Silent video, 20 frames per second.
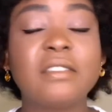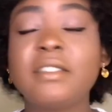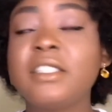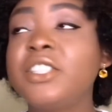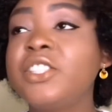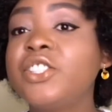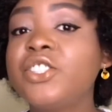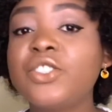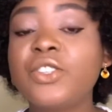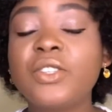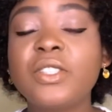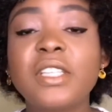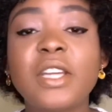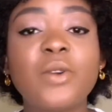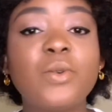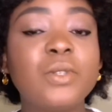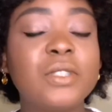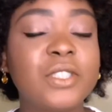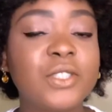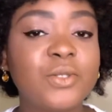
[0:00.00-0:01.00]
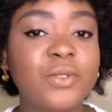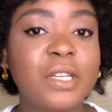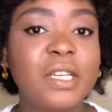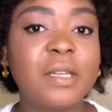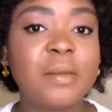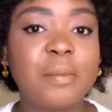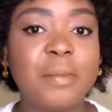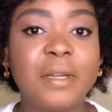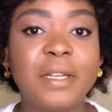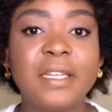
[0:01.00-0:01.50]
In short, I was really
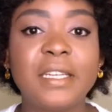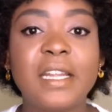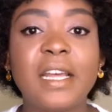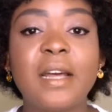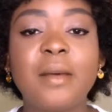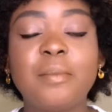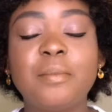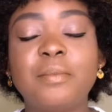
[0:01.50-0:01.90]
burned up,